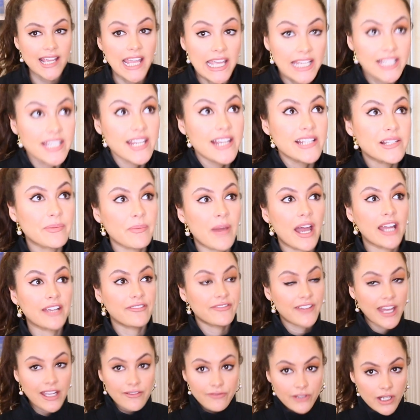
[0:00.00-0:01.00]
It is my
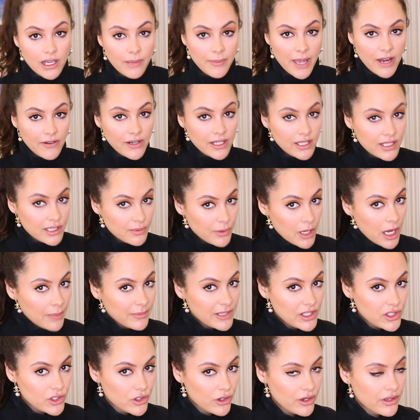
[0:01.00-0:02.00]
favorite American
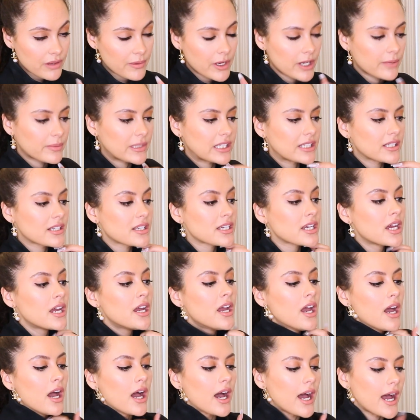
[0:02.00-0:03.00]
department store at the moment.
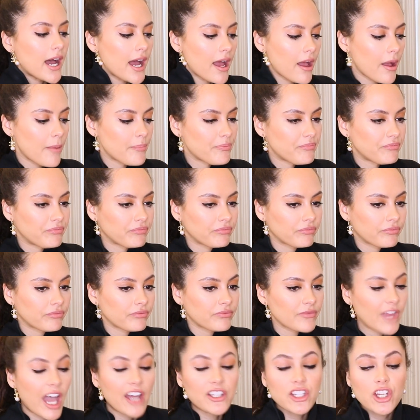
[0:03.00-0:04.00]
I
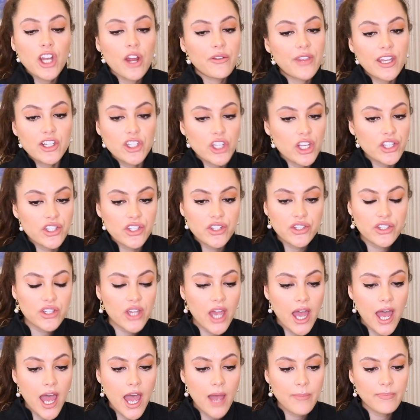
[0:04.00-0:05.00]
don't know, they just,
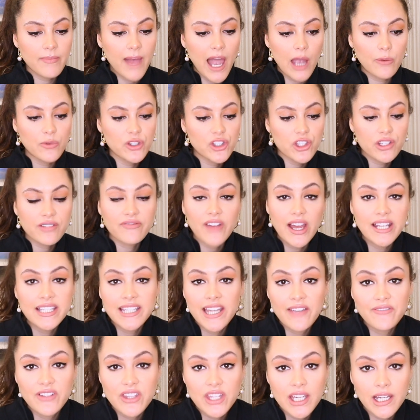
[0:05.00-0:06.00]
I was just finding
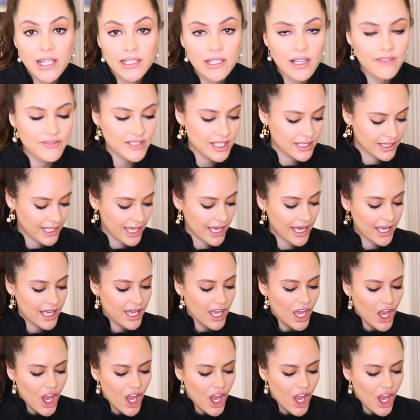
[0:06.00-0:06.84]
everything I loved in there.